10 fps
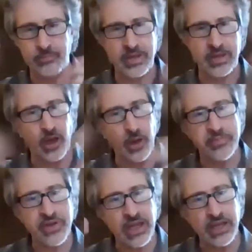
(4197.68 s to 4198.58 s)
being
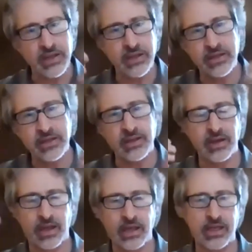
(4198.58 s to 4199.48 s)
updated
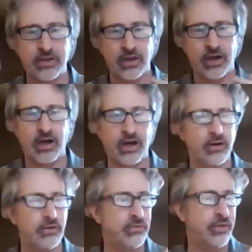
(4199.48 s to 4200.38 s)
in light
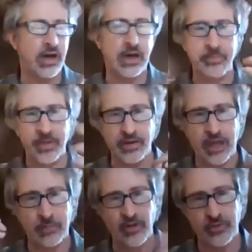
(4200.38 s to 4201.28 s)
of
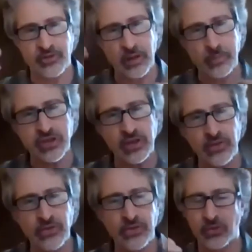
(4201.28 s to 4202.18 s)
anomalous
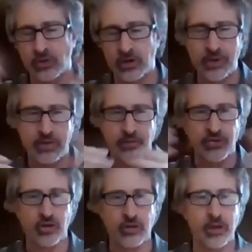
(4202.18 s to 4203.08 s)
perceptions or whatever your
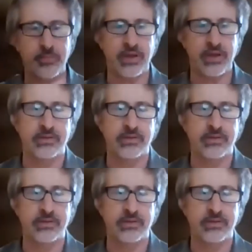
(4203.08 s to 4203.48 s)
story might be.